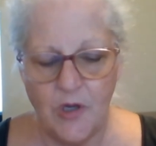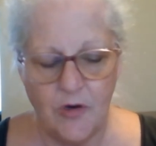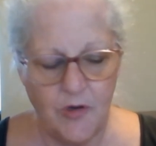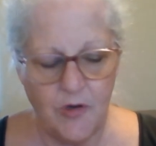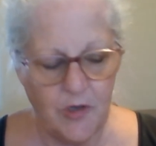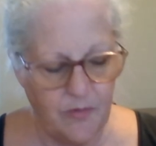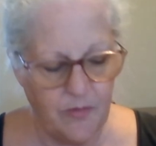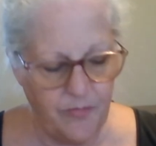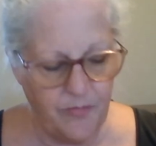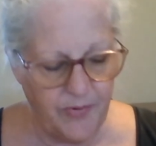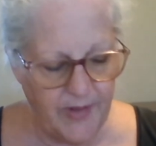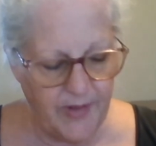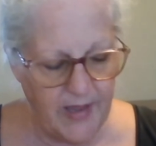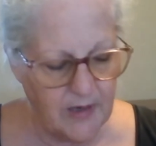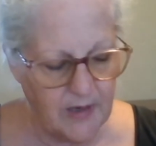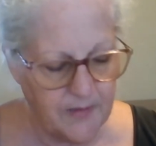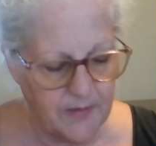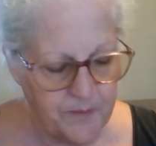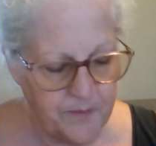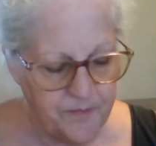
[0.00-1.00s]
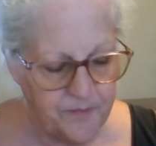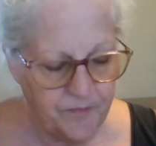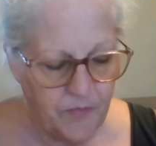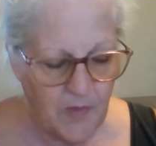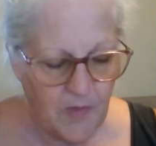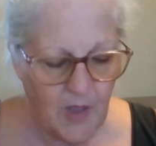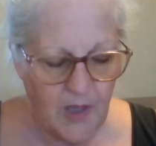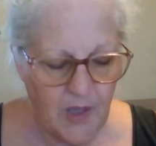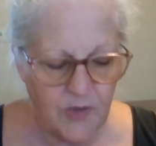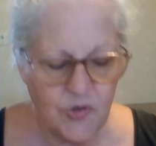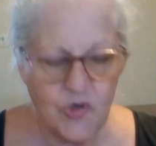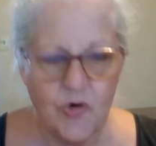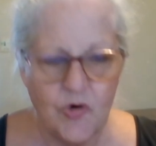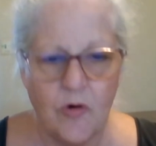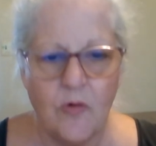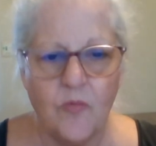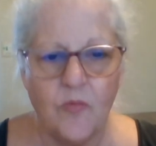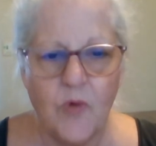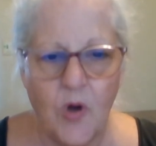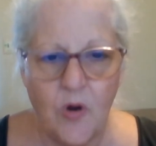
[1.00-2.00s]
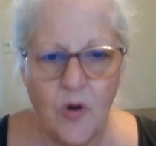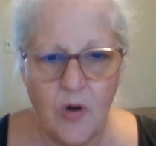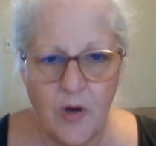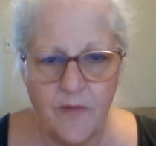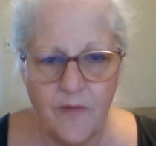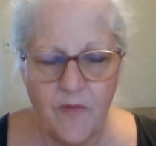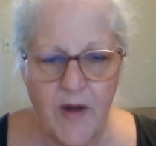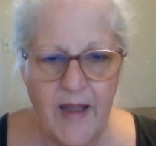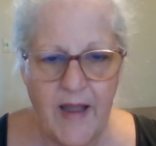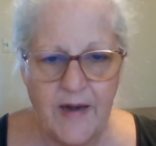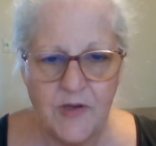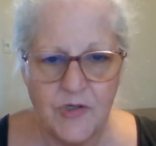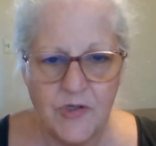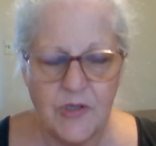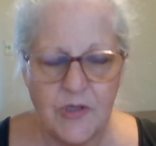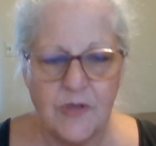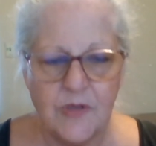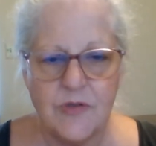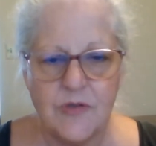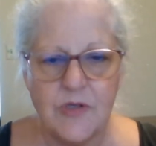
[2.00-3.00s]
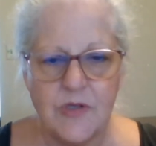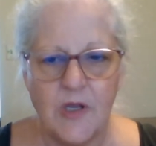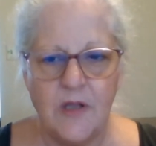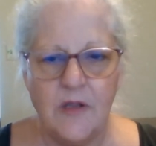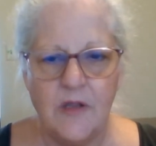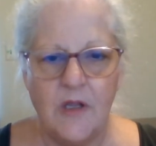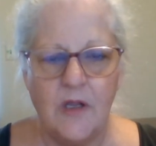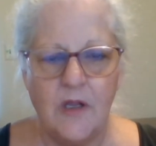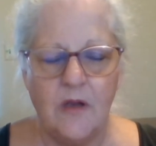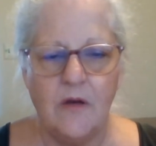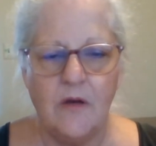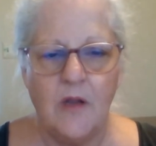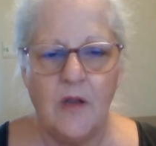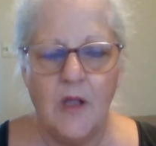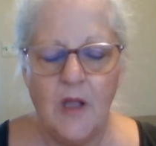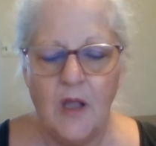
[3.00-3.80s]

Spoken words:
You can plant a short row of radishes, and then